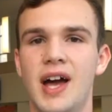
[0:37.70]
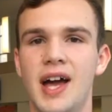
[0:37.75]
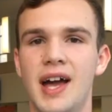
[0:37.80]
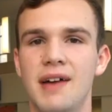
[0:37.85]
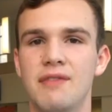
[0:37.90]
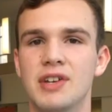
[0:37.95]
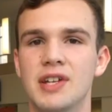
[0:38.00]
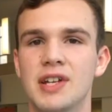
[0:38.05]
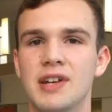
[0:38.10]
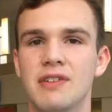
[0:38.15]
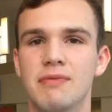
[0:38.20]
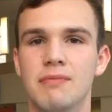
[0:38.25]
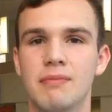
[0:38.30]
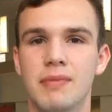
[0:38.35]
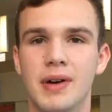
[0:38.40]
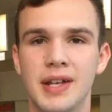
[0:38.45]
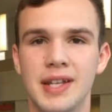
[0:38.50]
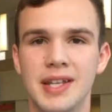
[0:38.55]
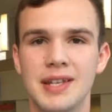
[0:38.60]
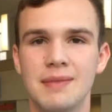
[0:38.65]
Not having enough
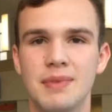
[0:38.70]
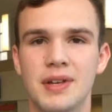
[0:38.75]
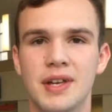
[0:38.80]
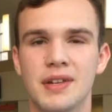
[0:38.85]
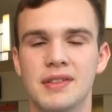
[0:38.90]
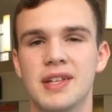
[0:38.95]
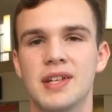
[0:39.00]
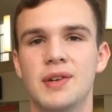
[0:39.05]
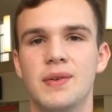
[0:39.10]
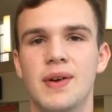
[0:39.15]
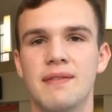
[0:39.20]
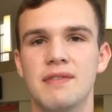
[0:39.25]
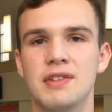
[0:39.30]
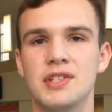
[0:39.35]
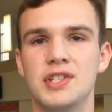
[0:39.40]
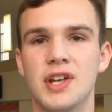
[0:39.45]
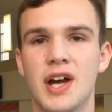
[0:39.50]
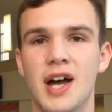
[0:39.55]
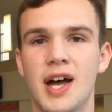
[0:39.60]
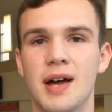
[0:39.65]
money because I don't have a
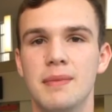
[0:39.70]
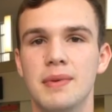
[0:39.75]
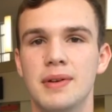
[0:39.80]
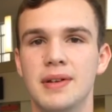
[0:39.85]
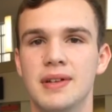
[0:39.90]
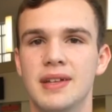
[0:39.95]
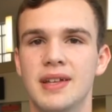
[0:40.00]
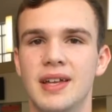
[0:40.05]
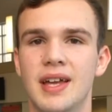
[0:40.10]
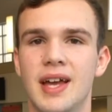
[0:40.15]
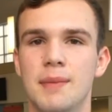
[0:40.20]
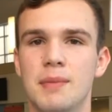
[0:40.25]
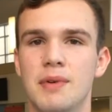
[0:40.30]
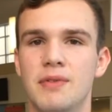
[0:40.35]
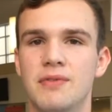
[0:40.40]
job. I'm